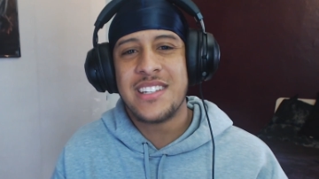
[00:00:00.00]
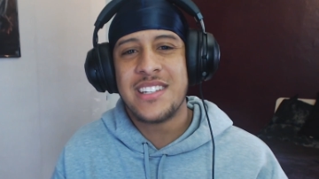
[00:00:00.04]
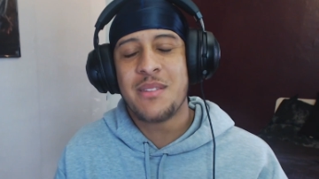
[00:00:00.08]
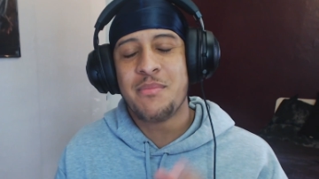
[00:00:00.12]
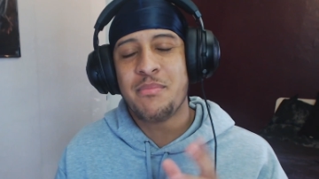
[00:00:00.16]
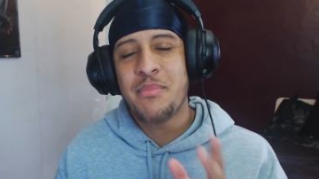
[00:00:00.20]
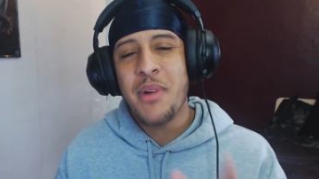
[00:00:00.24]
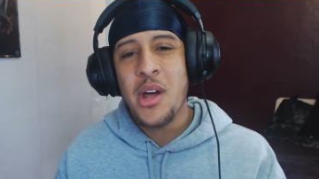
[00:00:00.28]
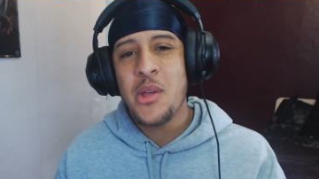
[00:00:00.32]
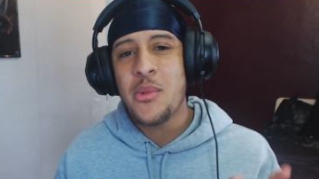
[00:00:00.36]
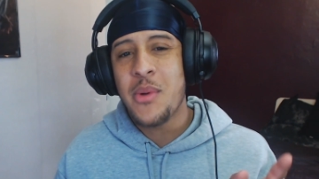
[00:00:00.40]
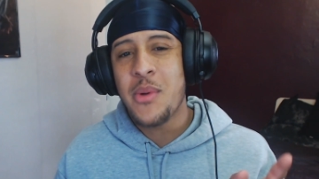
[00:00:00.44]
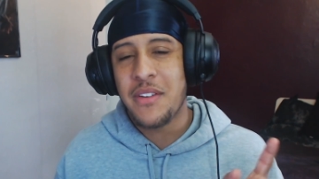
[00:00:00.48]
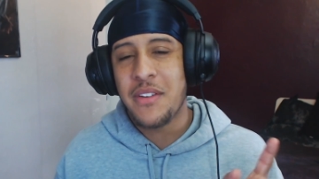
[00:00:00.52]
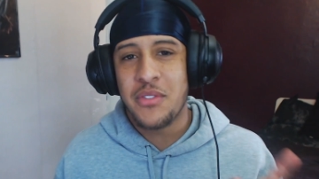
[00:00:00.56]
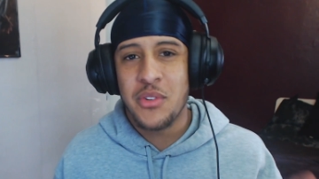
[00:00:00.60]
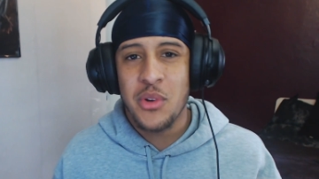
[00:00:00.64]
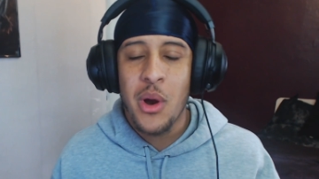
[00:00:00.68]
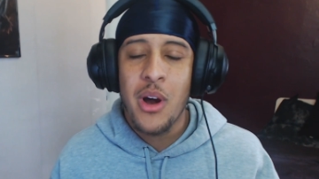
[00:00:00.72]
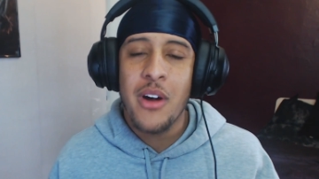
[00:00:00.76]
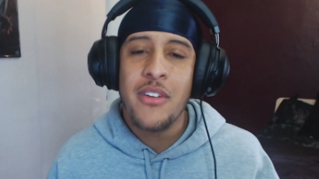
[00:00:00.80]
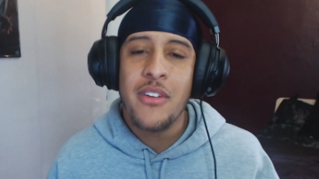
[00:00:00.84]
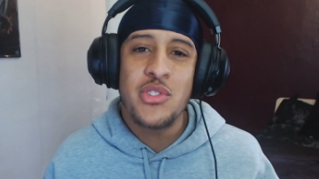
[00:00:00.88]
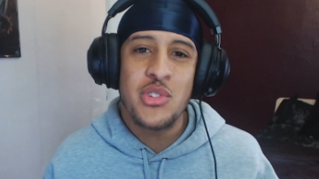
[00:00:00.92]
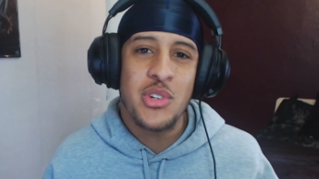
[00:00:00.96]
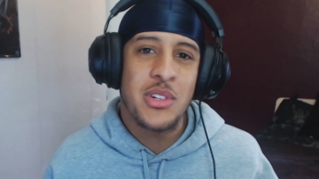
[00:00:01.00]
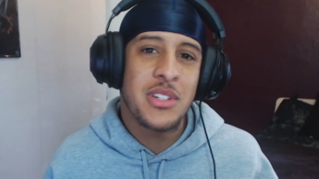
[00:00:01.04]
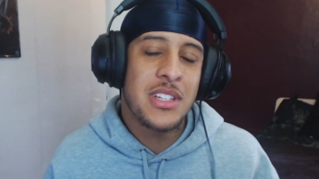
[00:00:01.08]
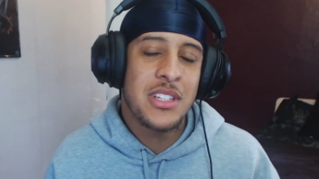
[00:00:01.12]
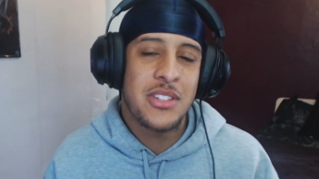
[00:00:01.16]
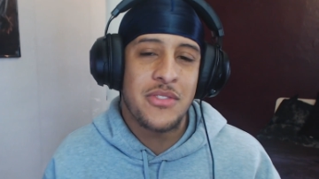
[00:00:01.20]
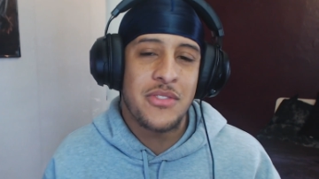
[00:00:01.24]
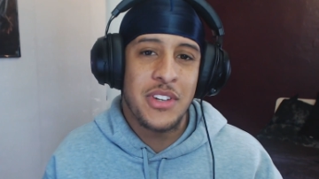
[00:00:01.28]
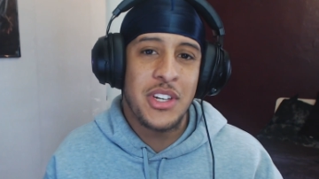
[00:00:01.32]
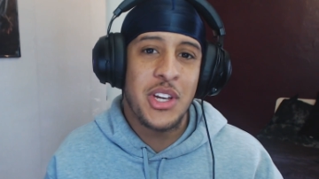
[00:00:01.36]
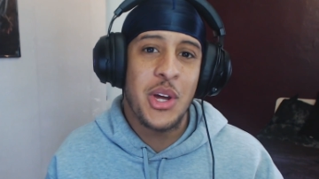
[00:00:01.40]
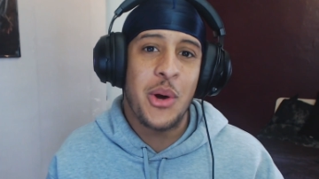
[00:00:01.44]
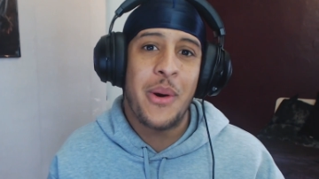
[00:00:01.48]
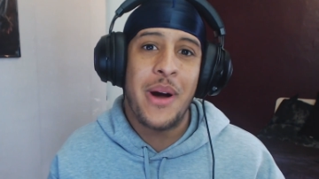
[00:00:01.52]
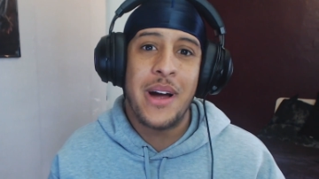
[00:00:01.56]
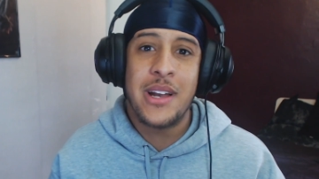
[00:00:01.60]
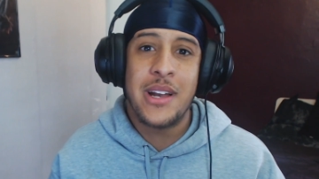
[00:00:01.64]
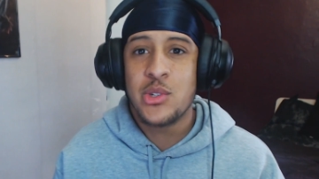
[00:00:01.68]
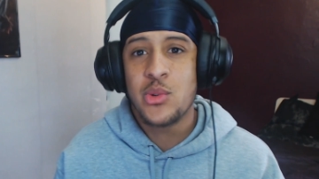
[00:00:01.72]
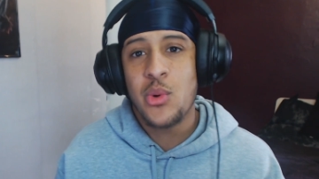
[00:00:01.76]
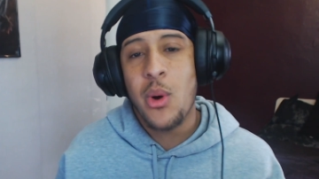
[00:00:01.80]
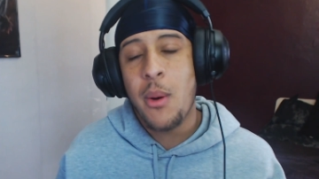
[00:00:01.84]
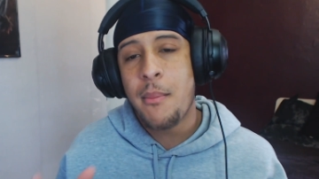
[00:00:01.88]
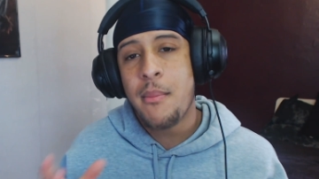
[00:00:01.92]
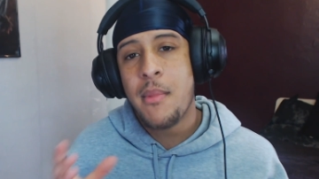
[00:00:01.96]
And by the way, if you are enjoying this video and
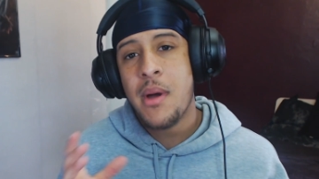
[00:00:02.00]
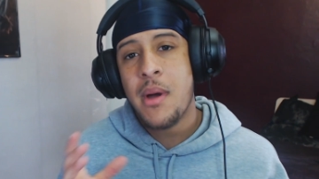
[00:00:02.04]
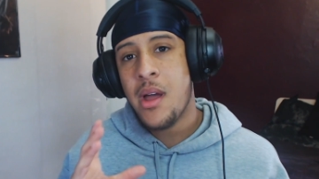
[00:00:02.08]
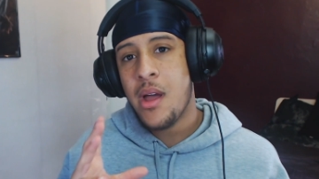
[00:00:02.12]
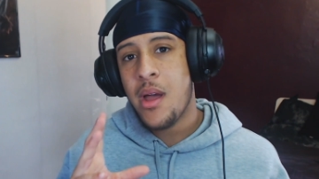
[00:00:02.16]
you want